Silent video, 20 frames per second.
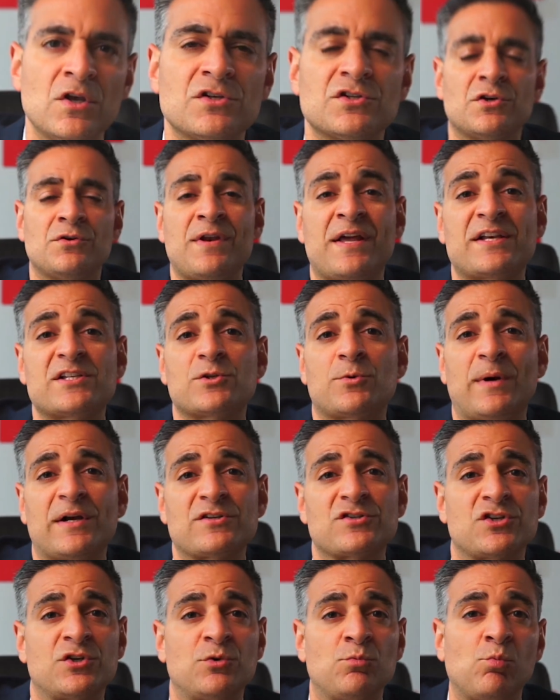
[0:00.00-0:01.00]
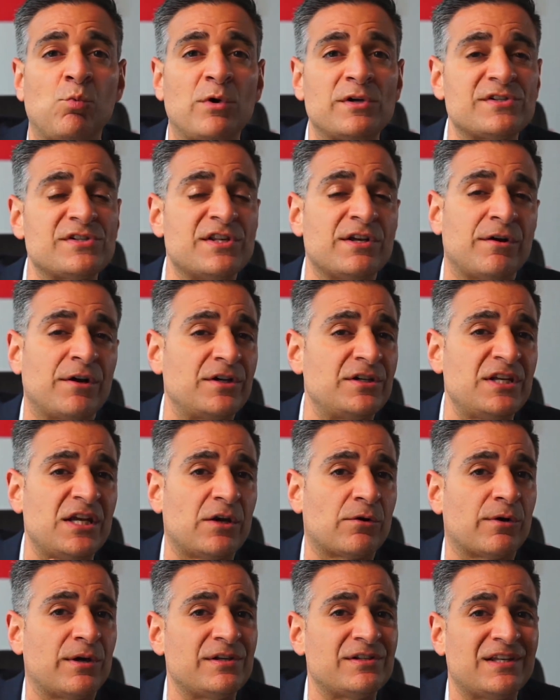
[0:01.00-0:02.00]
So next question, was there a
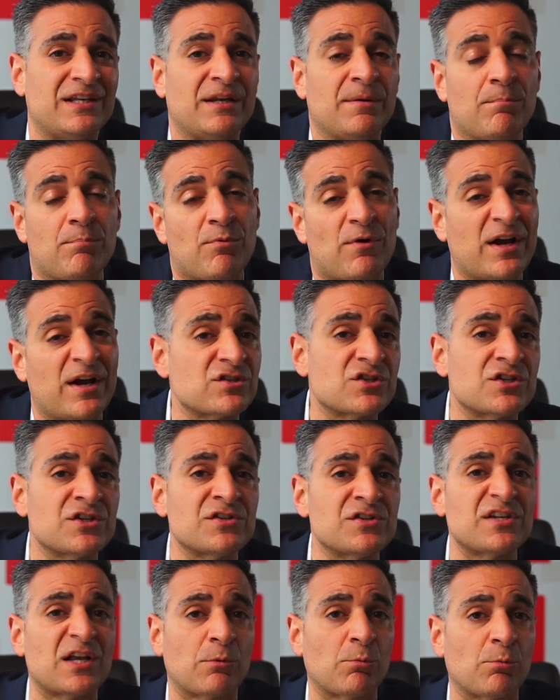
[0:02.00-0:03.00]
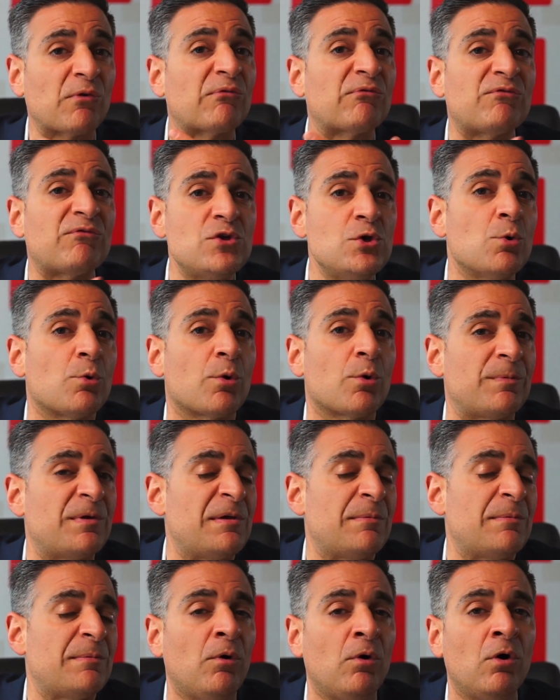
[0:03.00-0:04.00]
decrease in impressions? Like were fewer
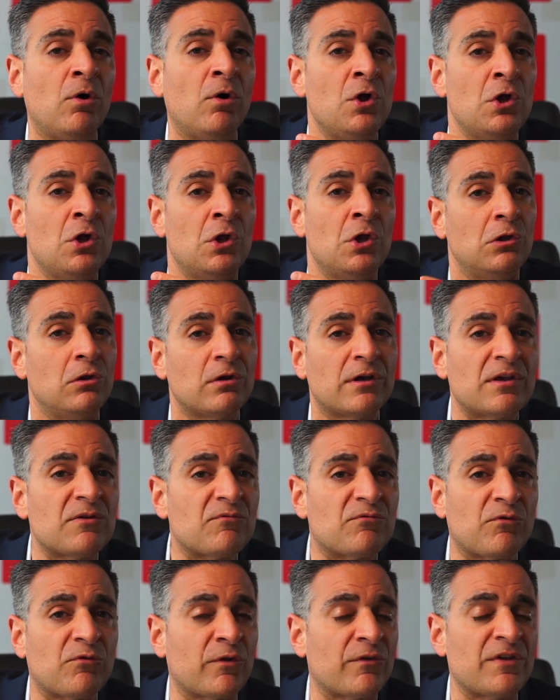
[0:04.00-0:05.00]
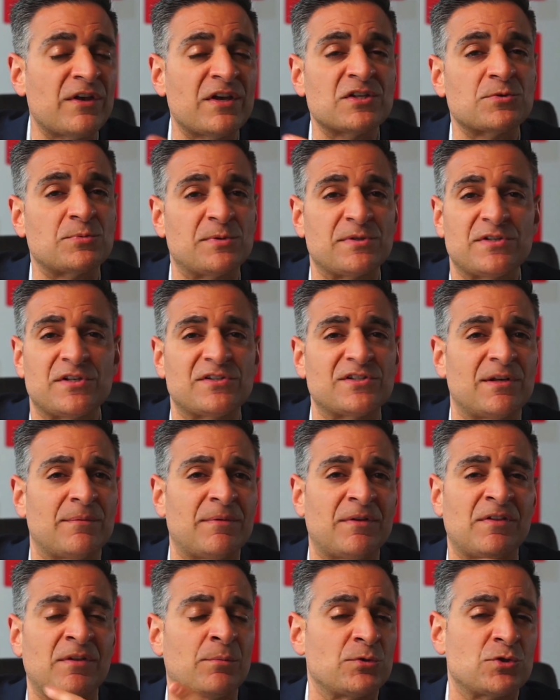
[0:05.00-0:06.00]
people looking for this? Was this
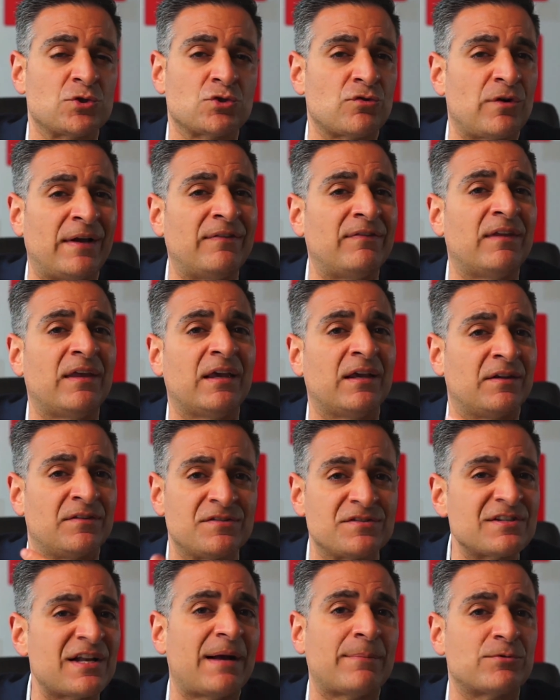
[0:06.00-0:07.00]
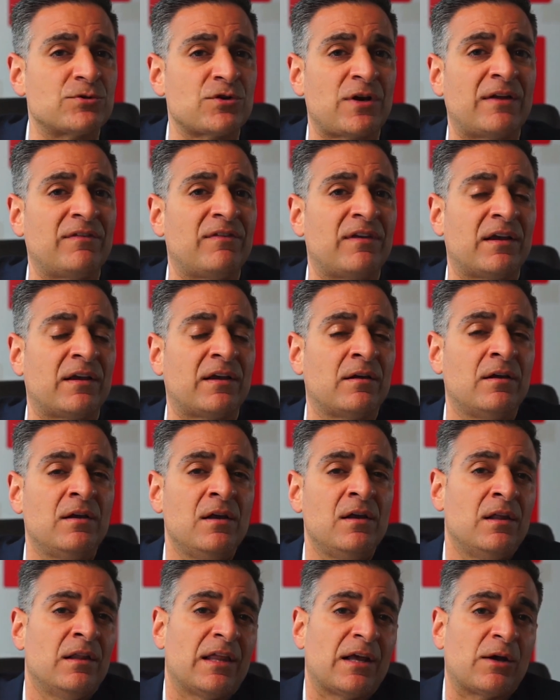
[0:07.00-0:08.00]
something that was trending and stopped trending?
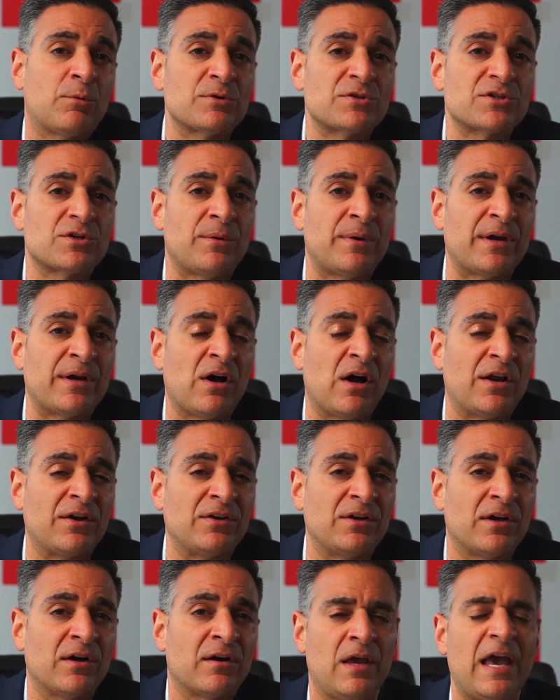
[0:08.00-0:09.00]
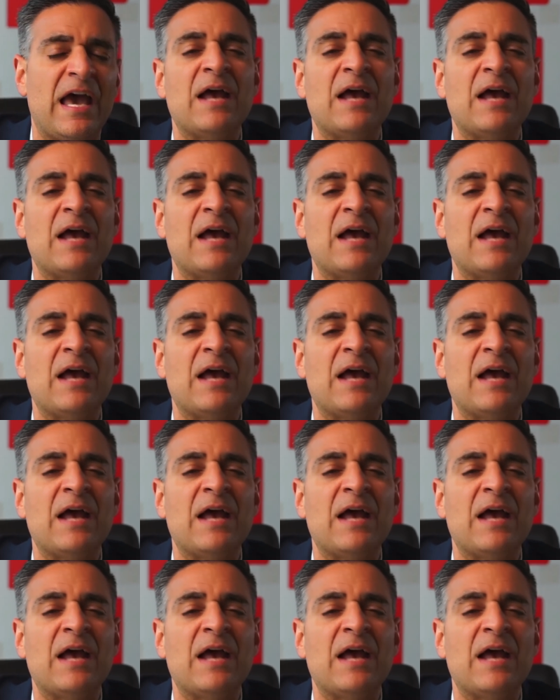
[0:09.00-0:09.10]
Like, what's going on here?